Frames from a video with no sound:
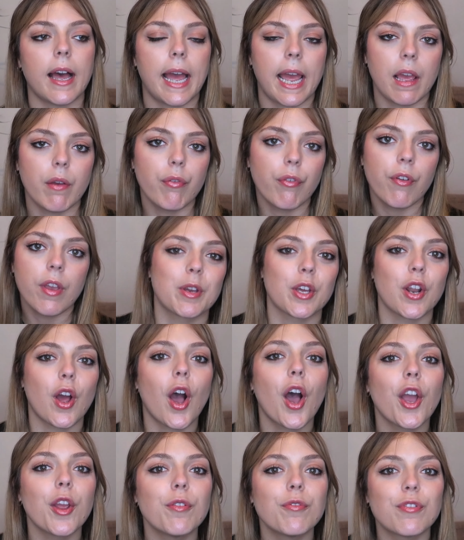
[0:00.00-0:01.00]
life. I'm gonna
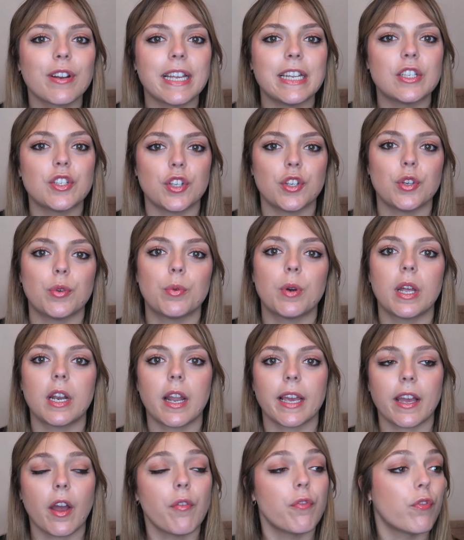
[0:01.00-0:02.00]
hopefully do
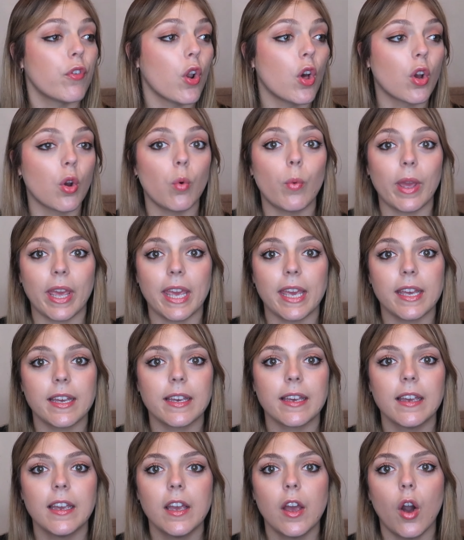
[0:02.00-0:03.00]
like a vlog a
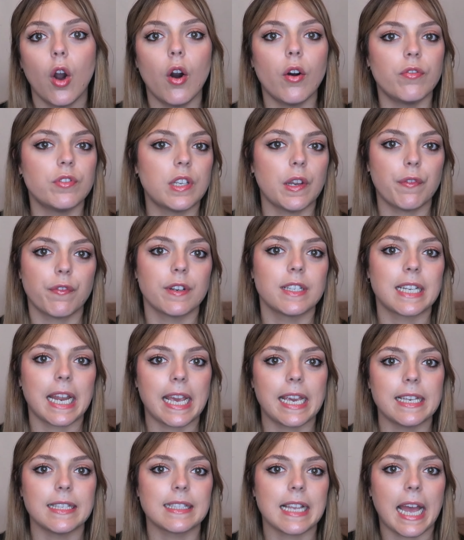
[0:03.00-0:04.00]
week of different
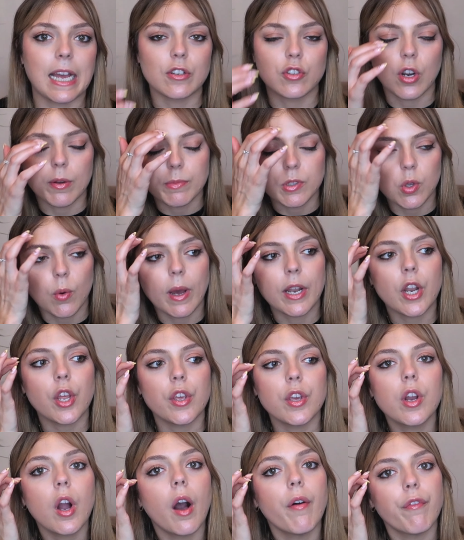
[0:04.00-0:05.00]
days at drama school. I know
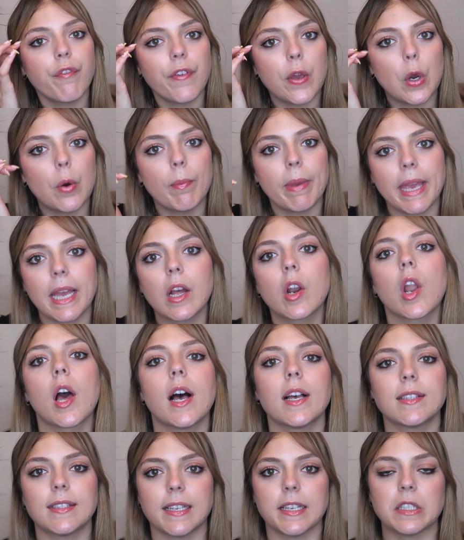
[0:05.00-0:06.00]
you can't film in
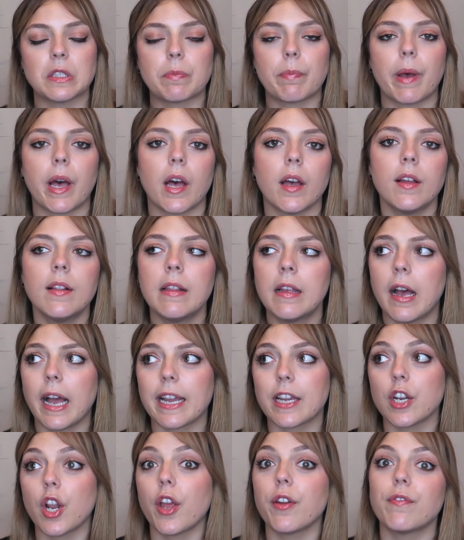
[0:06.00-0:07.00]
classes, but
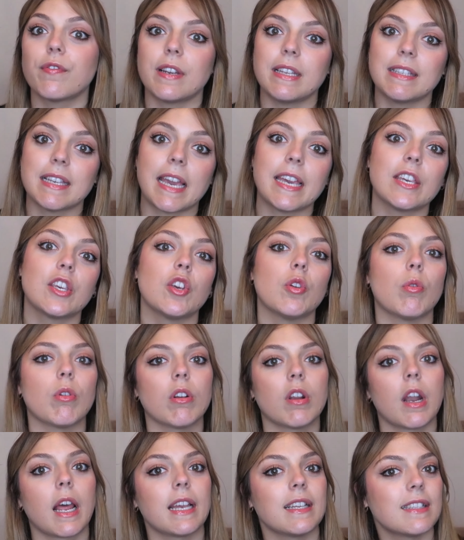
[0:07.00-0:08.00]
I can hopefully take you
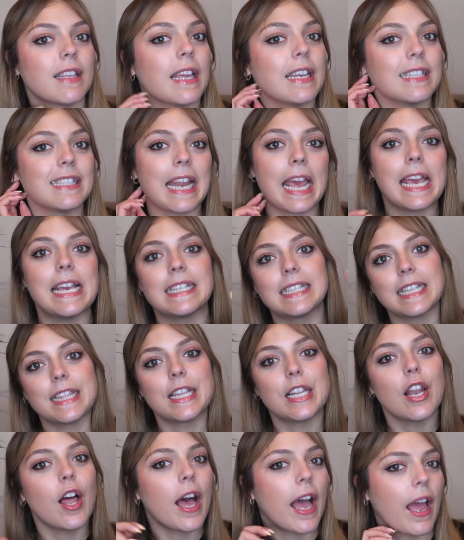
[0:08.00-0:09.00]
on like days
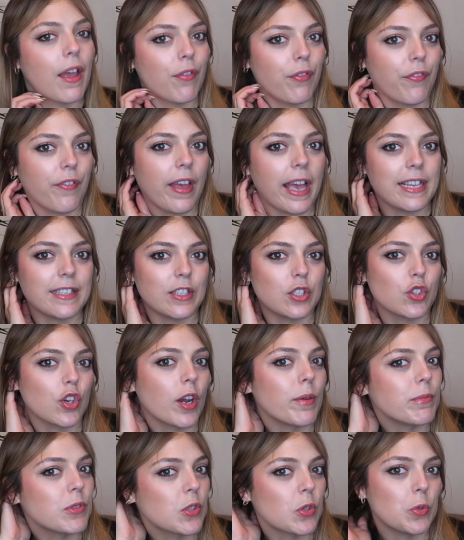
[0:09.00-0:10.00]
in the life as a
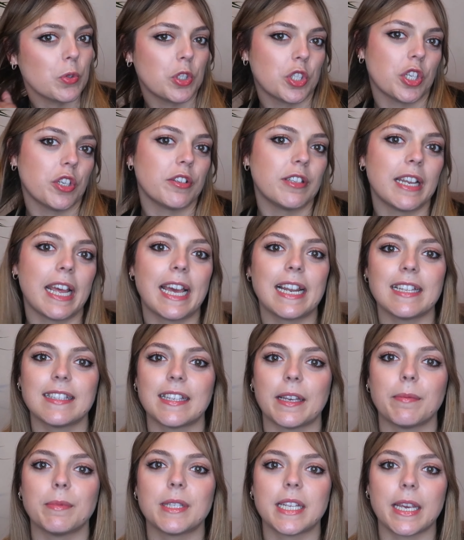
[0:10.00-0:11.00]
drama school student at
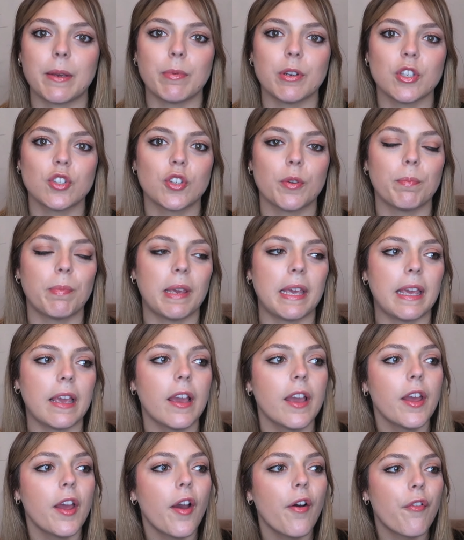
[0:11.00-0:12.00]
LSMT, which should
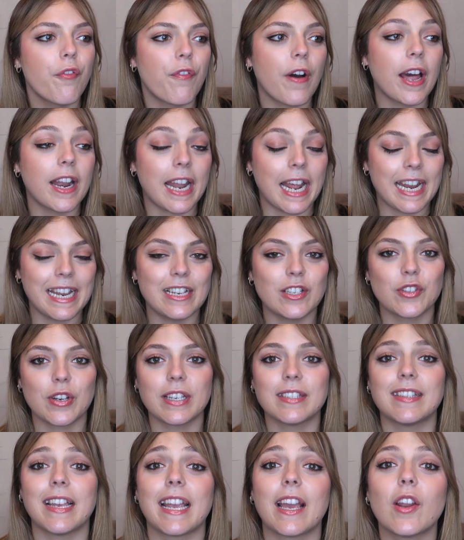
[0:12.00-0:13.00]
be fun and
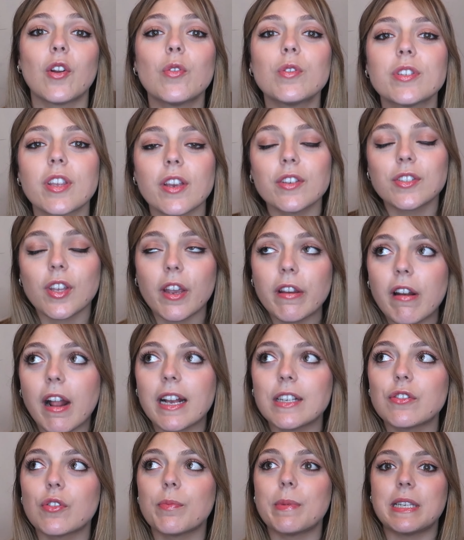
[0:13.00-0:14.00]
interesting, and also so
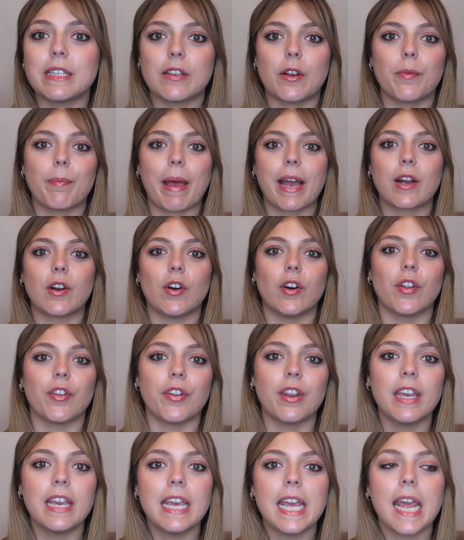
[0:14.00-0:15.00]
nice for me to look back
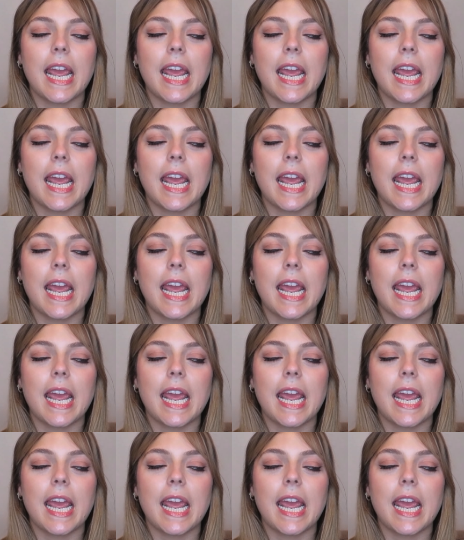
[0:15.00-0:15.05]
on